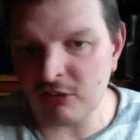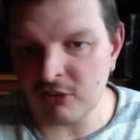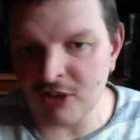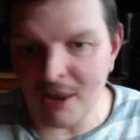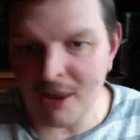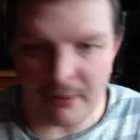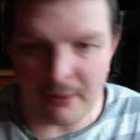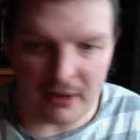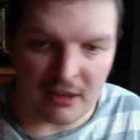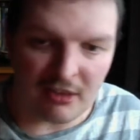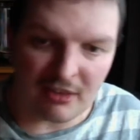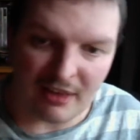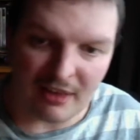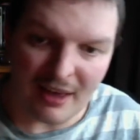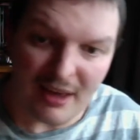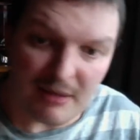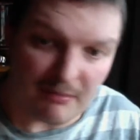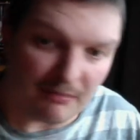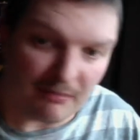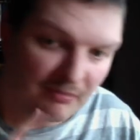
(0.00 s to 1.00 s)
Japanese
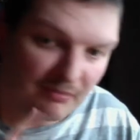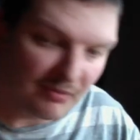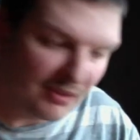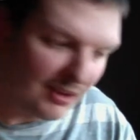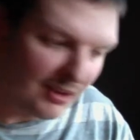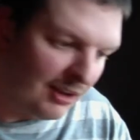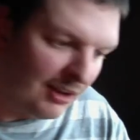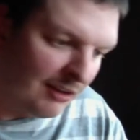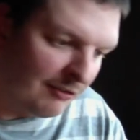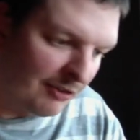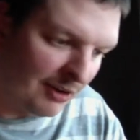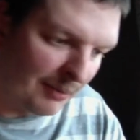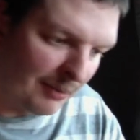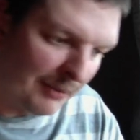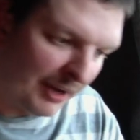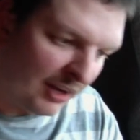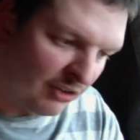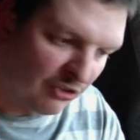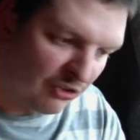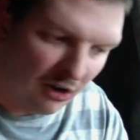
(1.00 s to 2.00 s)
game for the
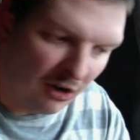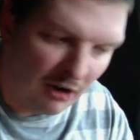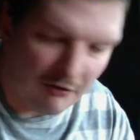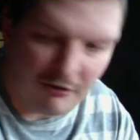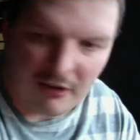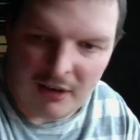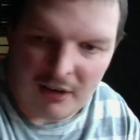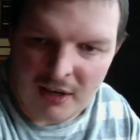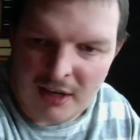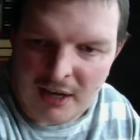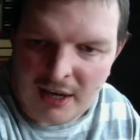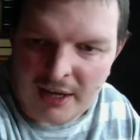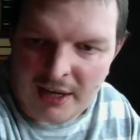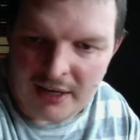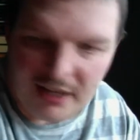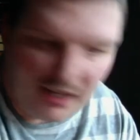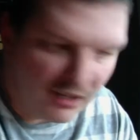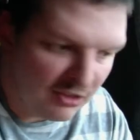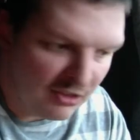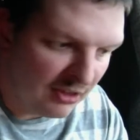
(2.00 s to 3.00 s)
Mega Drive,
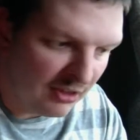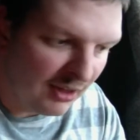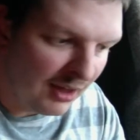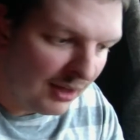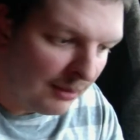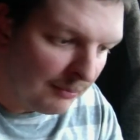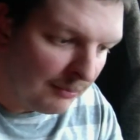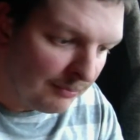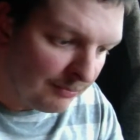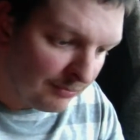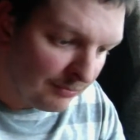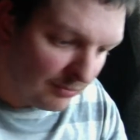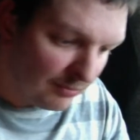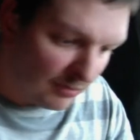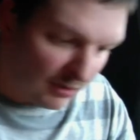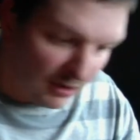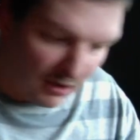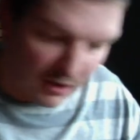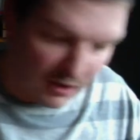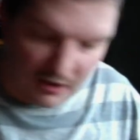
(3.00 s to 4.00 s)
and this
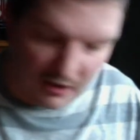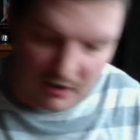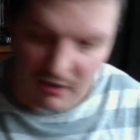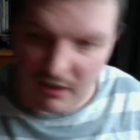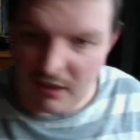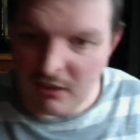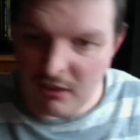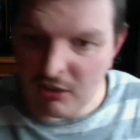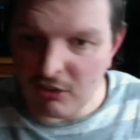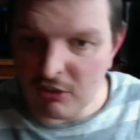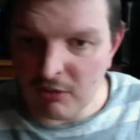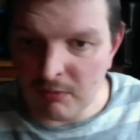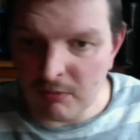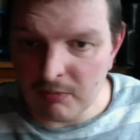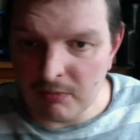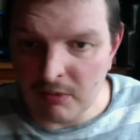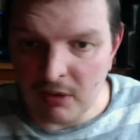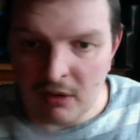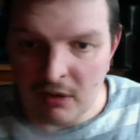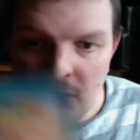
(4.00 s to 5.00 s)
is
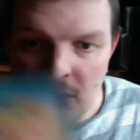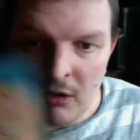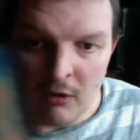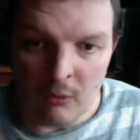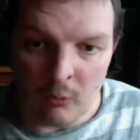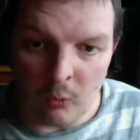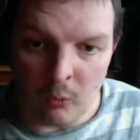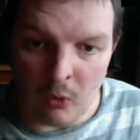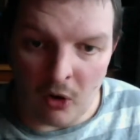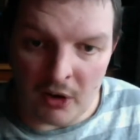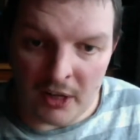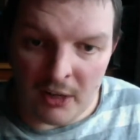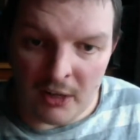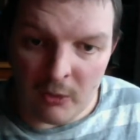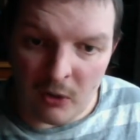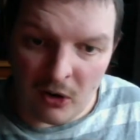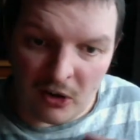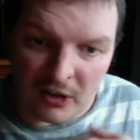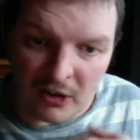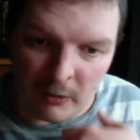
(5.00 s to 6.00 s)
Wani
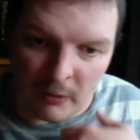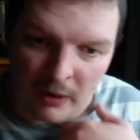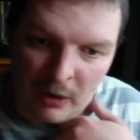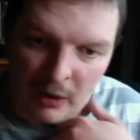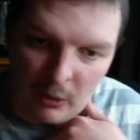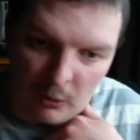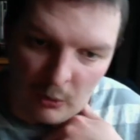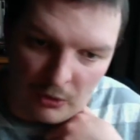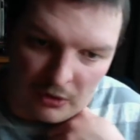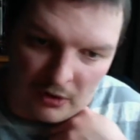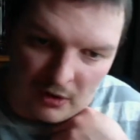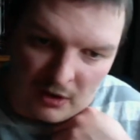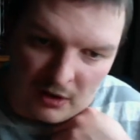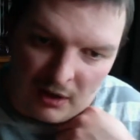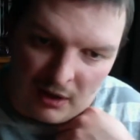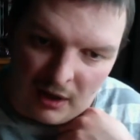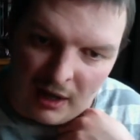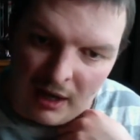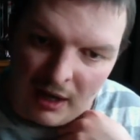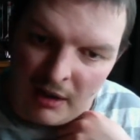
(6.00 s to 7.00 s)
Wani World.
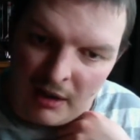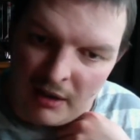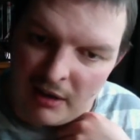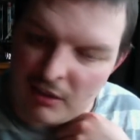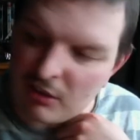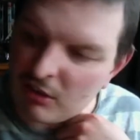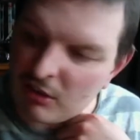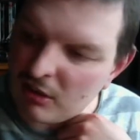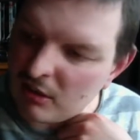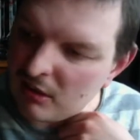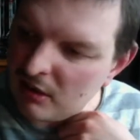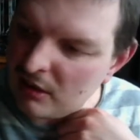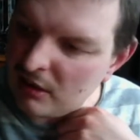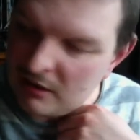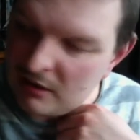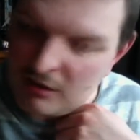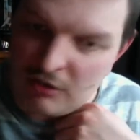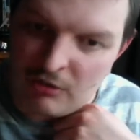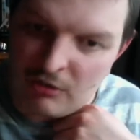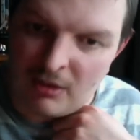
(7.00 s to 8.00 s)

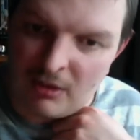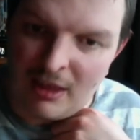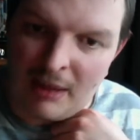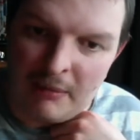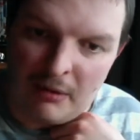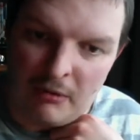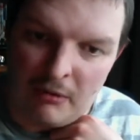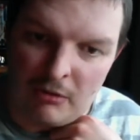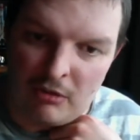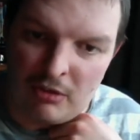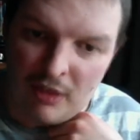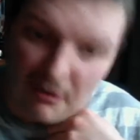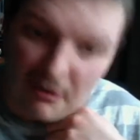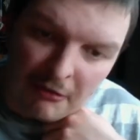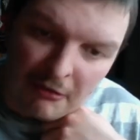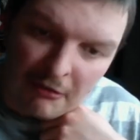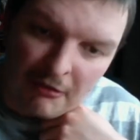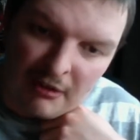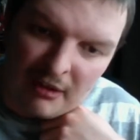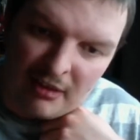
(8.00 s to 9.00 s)
This was a game that was
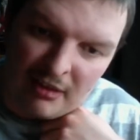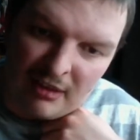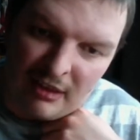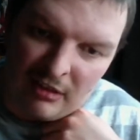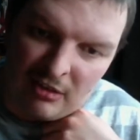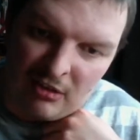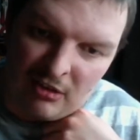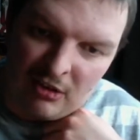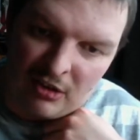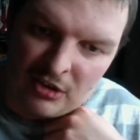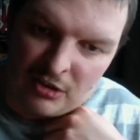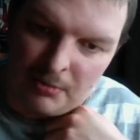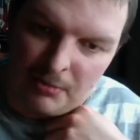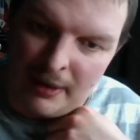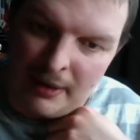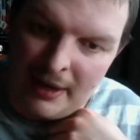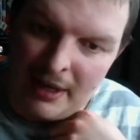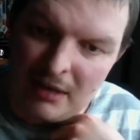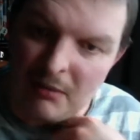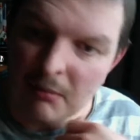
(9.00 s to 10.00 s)
never released outside
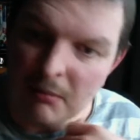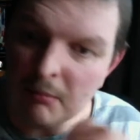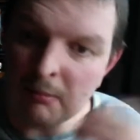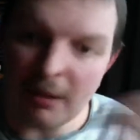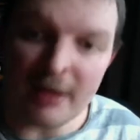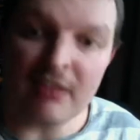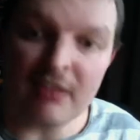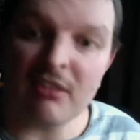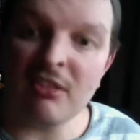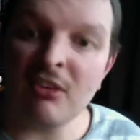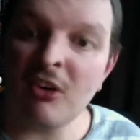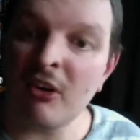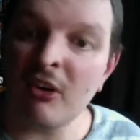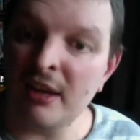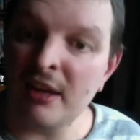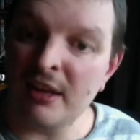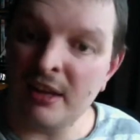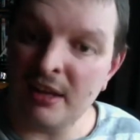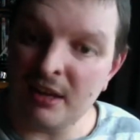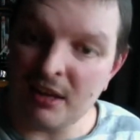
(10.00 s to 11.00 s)
Japan, plays
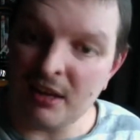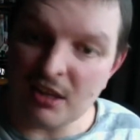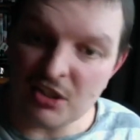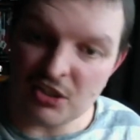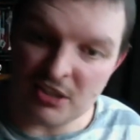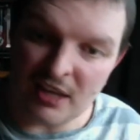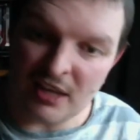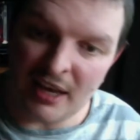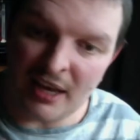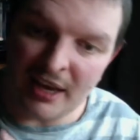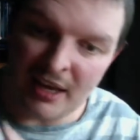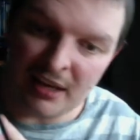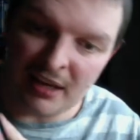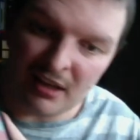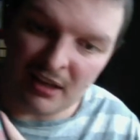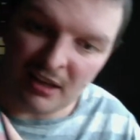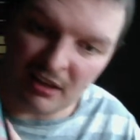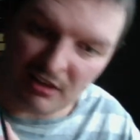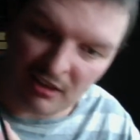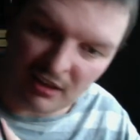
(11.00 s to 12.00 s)
entirely in English, and
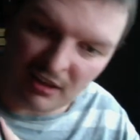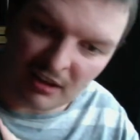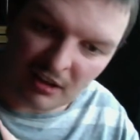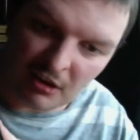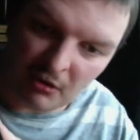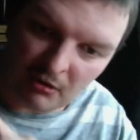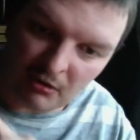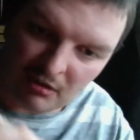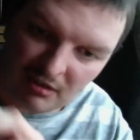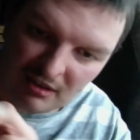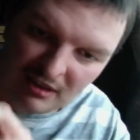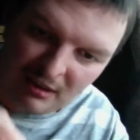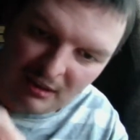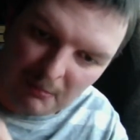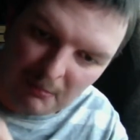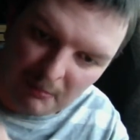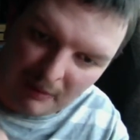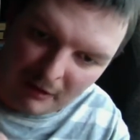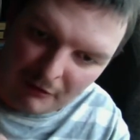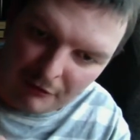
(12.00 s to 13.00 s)
it is a
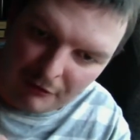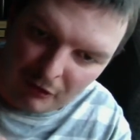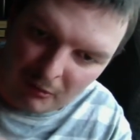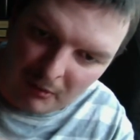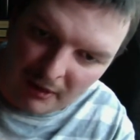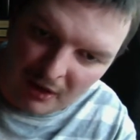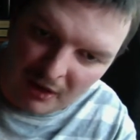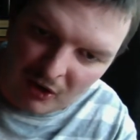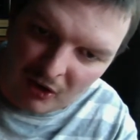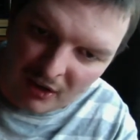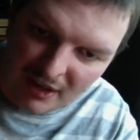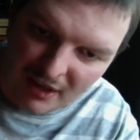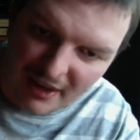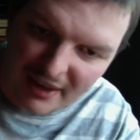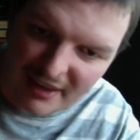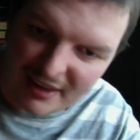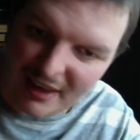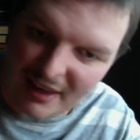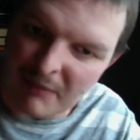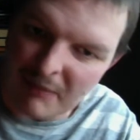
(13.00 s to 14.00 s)
cutesy platforming
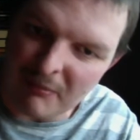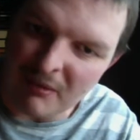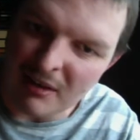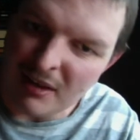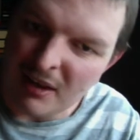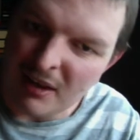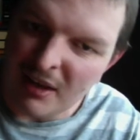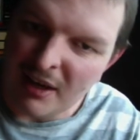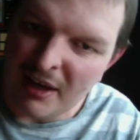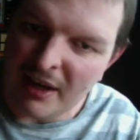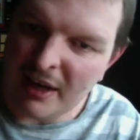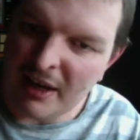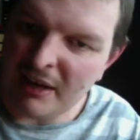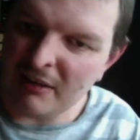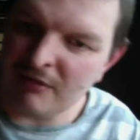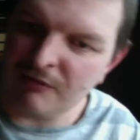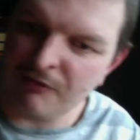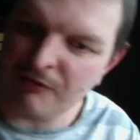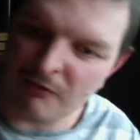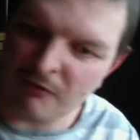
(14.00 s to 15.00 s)
arcade game.
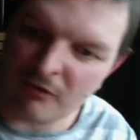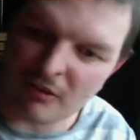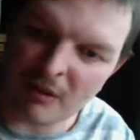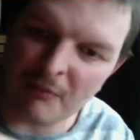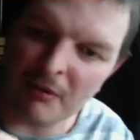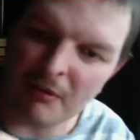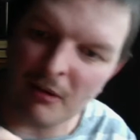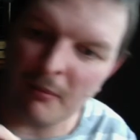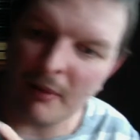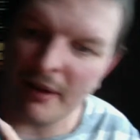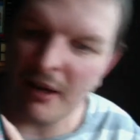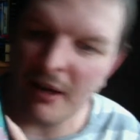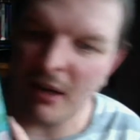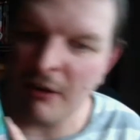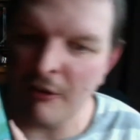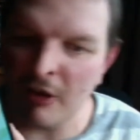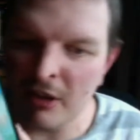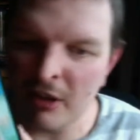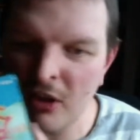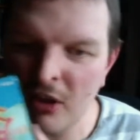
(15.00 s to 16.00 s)
And some of you may
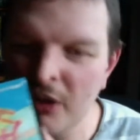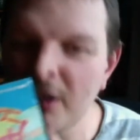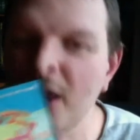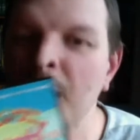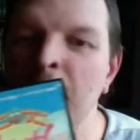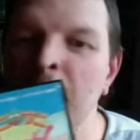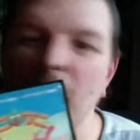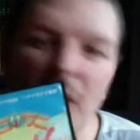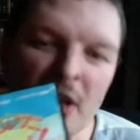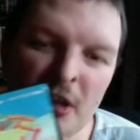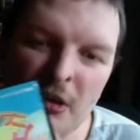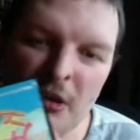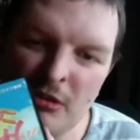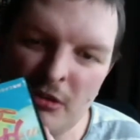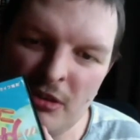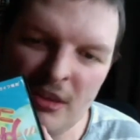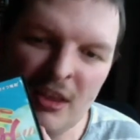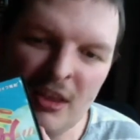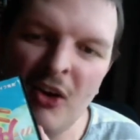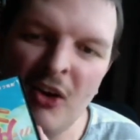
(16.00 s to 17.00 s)
know I love my
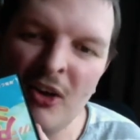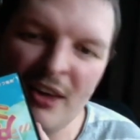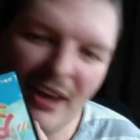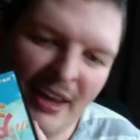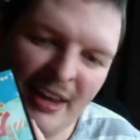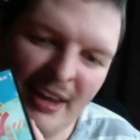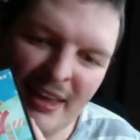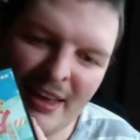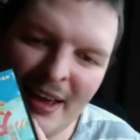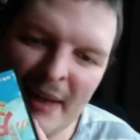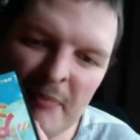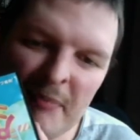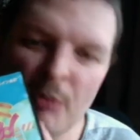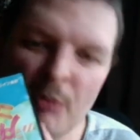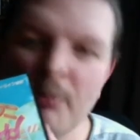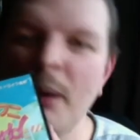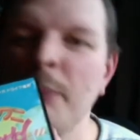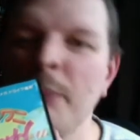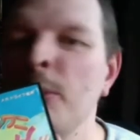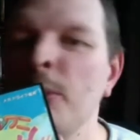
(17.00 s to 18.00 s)
cutesy arcadey games,
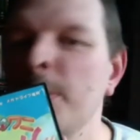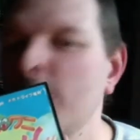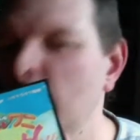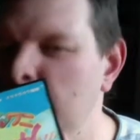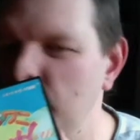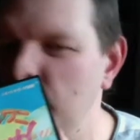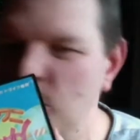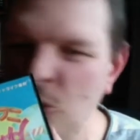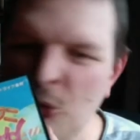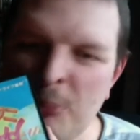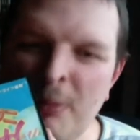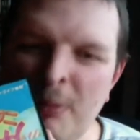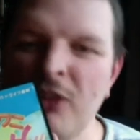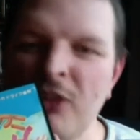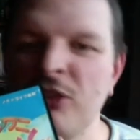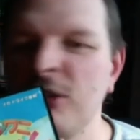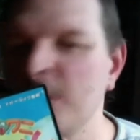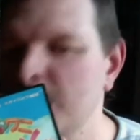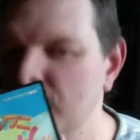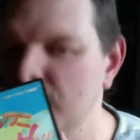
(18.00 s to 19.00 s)
Bubble Bobble,
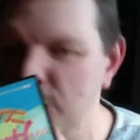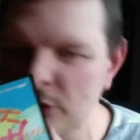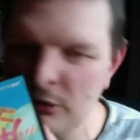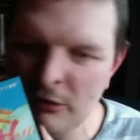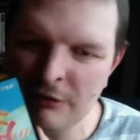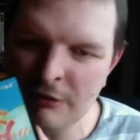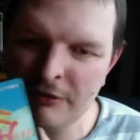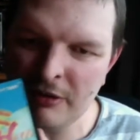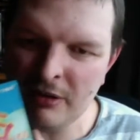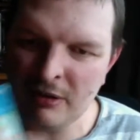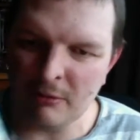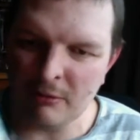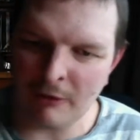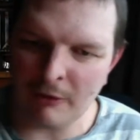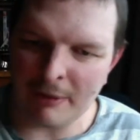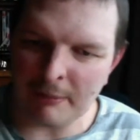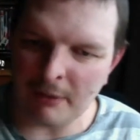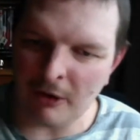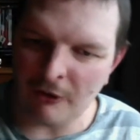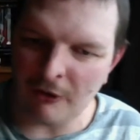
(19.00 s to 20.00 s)
Bust a Move, and
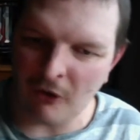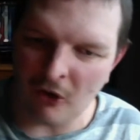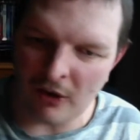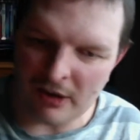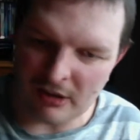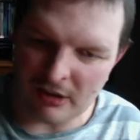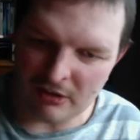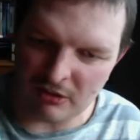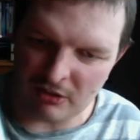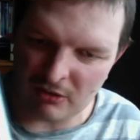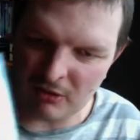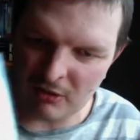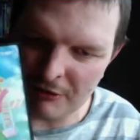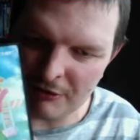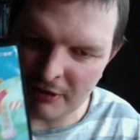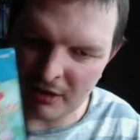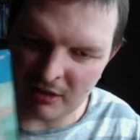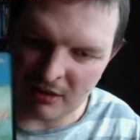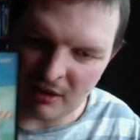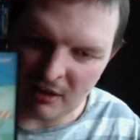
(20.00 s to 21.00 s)
Rainbow Islands and
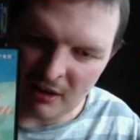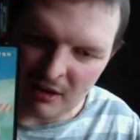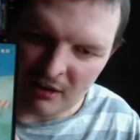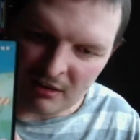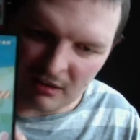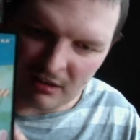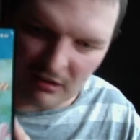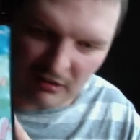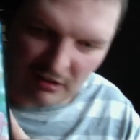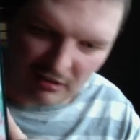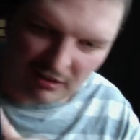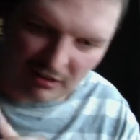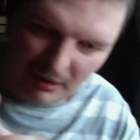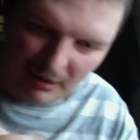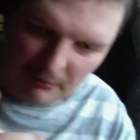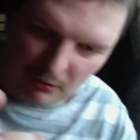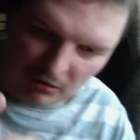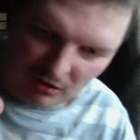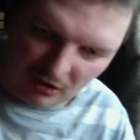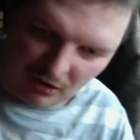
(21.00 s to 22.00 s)
other things. So this
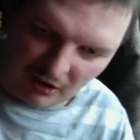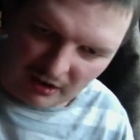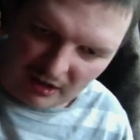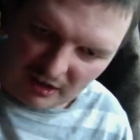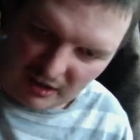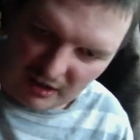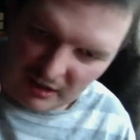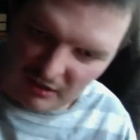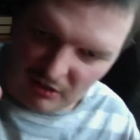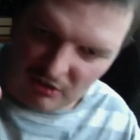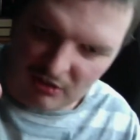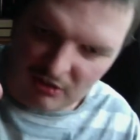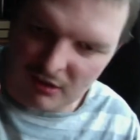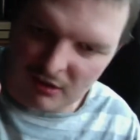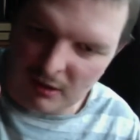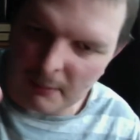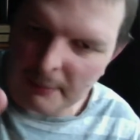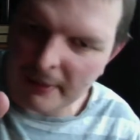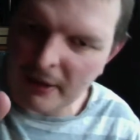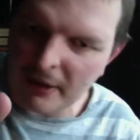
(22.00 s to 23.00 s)
game was like
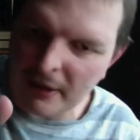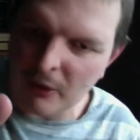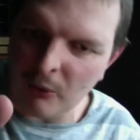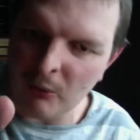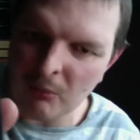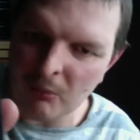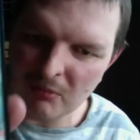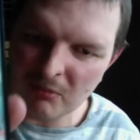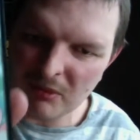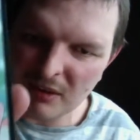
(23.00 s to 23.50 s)
instant appeal.